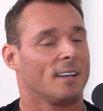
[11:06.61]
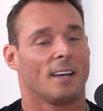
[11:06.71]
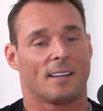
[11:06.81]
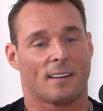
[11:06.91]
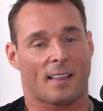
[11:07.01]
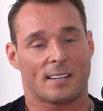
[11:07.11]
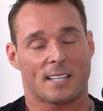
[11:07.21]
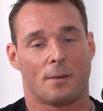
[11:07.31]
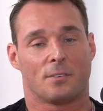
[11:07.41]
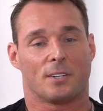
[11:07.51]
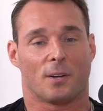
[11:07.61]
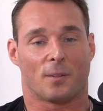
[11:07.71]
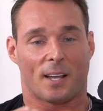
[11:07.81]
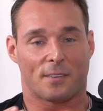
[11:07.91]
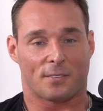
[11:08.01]
And then a lot of times,
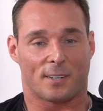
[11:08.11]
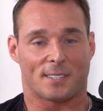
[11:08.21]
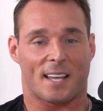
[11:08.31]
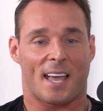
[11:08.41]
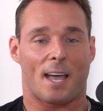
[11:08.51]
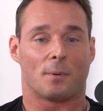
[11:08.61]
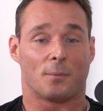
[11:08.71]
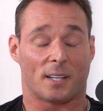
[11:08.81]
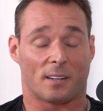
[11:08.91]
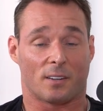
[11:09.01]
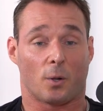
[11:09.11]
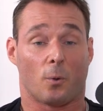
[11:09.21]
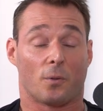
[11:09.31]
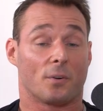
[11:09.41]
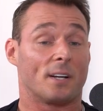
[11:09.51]
life starts to happen. We get a little
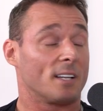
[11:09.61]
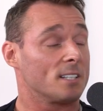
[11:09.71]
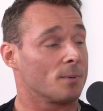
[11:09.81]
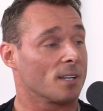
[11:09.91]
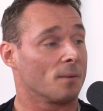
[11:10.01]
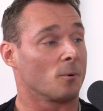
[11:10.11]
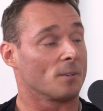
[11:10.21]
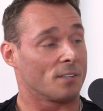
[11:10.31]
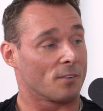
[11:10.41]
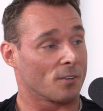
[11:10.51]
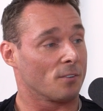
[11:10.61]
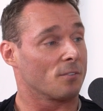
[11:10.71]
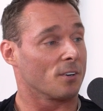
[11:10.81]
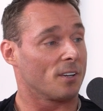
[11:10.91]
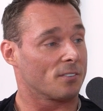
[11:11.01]
older. It does become more difficult
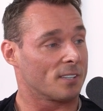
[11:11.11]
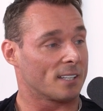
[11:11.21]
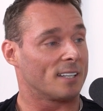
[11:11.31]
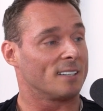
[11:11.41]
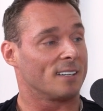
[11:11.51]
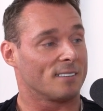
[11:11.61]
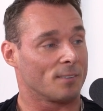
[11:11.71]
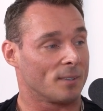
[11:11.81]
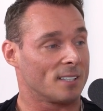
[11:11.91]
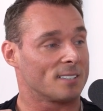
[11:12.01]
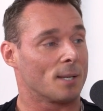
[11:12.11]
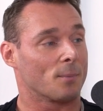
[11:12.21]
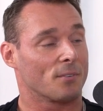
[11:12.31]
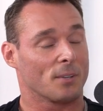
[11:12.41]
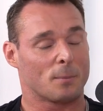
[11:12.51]
for us to get into some of these
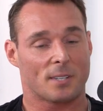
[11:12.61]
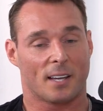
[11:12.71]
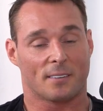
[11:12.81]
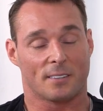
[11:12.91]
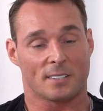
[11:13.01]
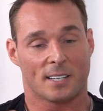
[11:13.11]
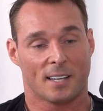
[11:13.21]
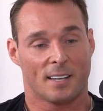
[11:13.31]
deeper sleep cycles.